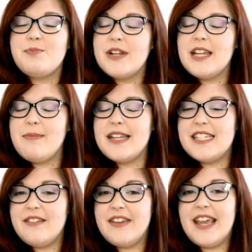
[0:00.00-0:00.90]

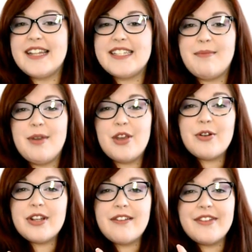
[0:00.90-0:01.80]
BrittanyBTV and send me
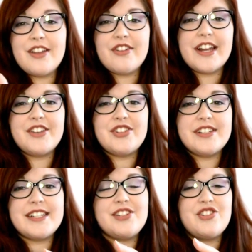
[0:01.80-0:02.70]
your lovely
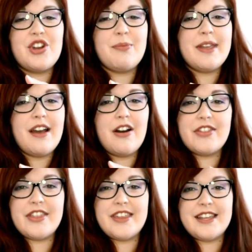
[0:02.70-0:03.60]
creations and show me all
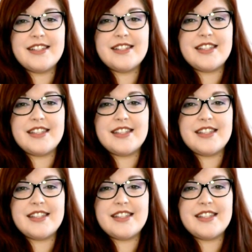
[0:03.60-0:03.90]
the things